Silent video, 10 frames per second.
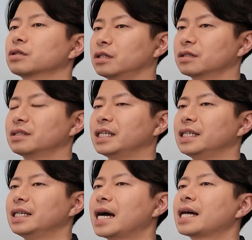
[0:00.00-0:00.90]

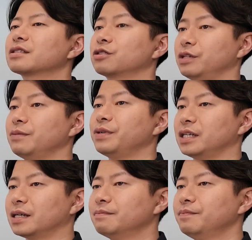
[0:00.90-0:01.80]
Thursday at 3
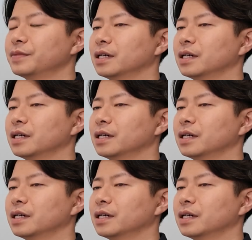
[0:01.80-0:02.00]
p.m.